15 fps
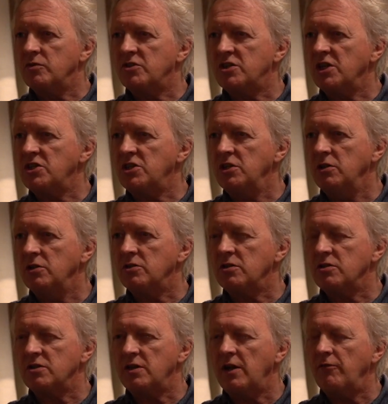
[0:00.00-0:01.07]
6 years
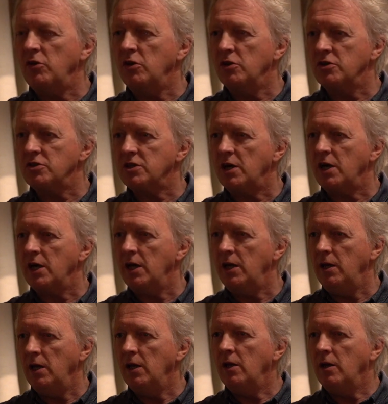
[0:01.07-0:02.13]
or 7 years
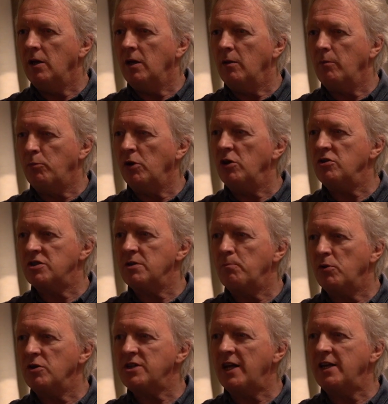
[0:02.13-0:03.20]
I produced and
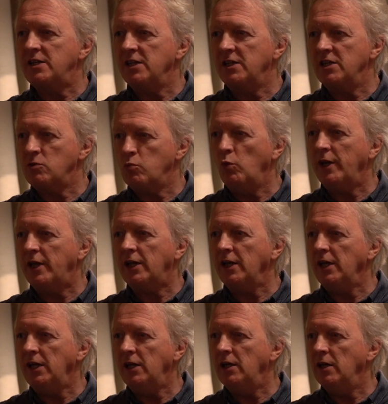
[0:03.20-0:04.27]
presented this
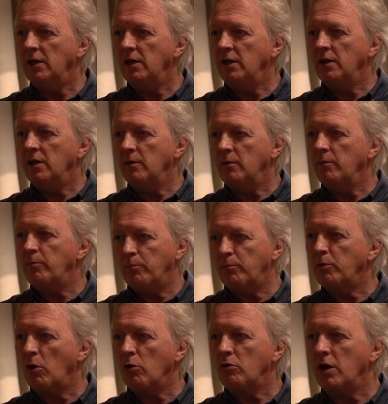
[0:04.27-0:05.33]
weekly
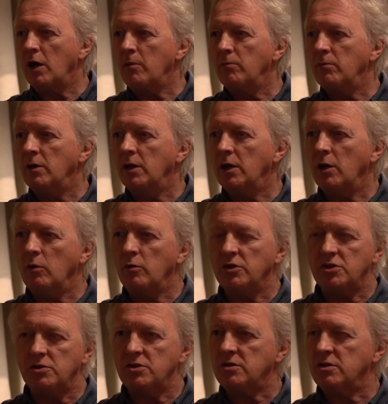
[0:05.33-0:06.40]
program,
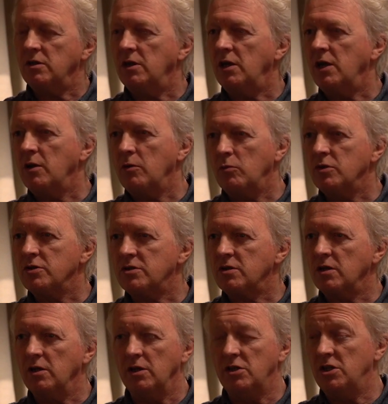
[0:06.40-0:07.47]
which
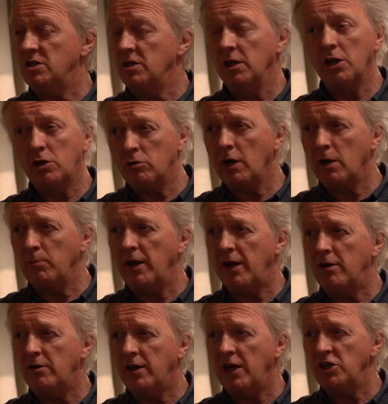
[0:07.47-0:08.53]
was just an incredible
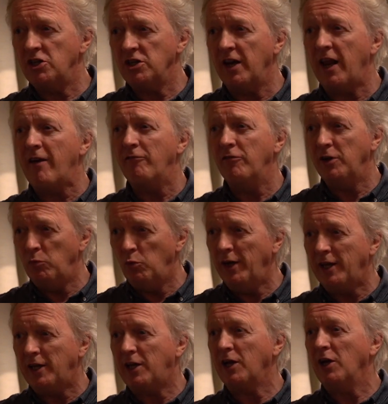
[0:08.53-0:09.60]
education. Every
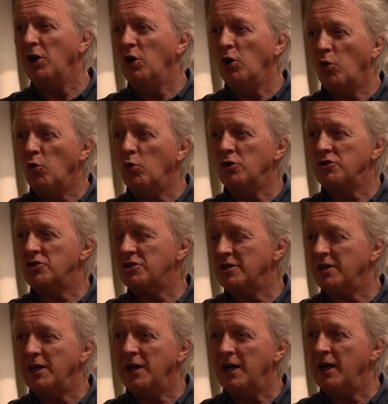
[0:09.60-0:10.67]
week was,
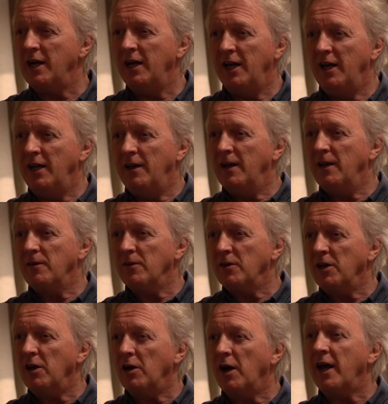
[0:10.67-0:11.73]
I
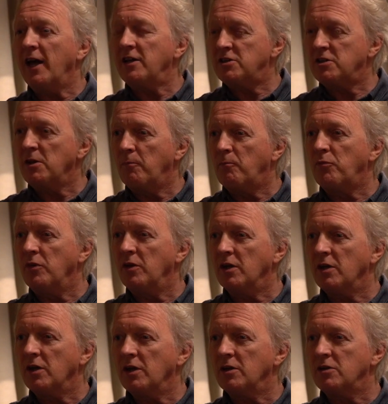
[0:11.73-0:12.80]
had to
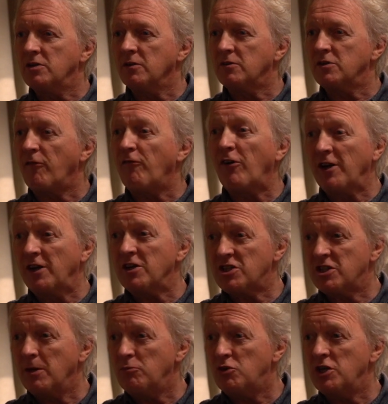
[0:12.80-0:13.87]
find a
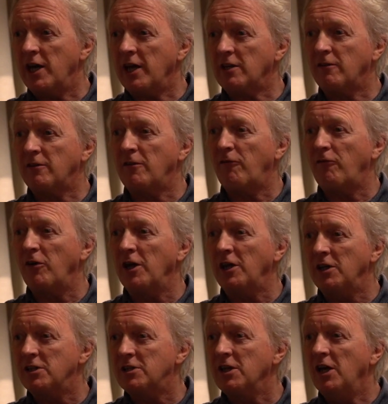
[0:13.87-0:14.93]
subject, to
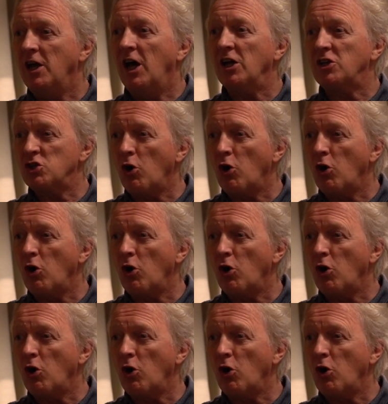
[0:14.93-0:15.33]
find a